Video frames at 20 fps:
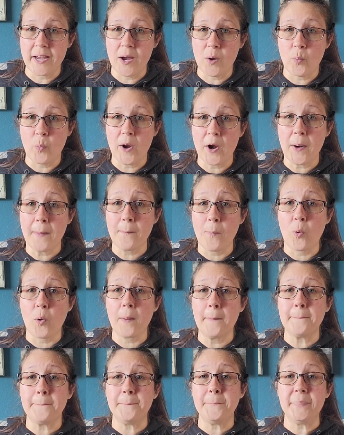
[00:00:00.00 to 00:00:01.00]
Yet we are
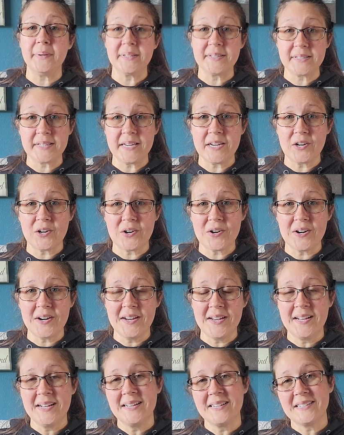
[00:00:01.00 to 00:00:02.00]
more
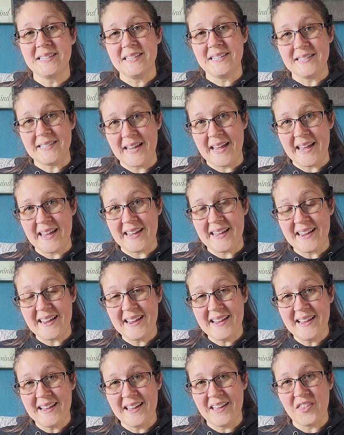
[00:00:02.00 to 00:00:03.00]
busier
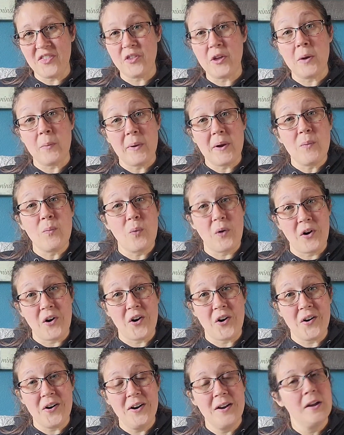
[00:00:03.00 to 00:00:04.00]
today than we
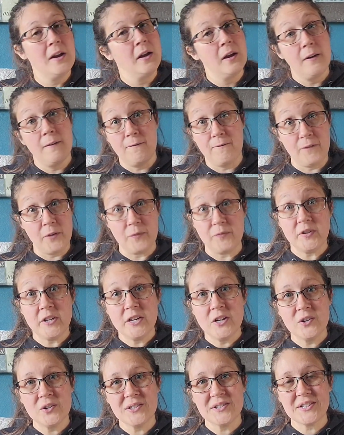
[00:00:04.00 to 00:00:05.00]
were
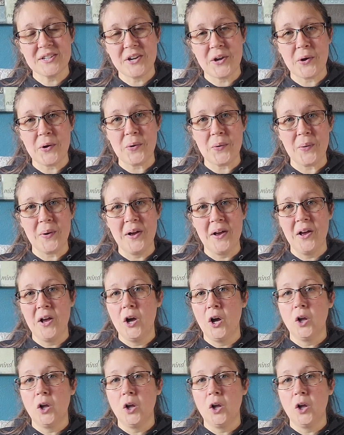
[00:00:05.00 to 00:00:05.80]
50 years ago.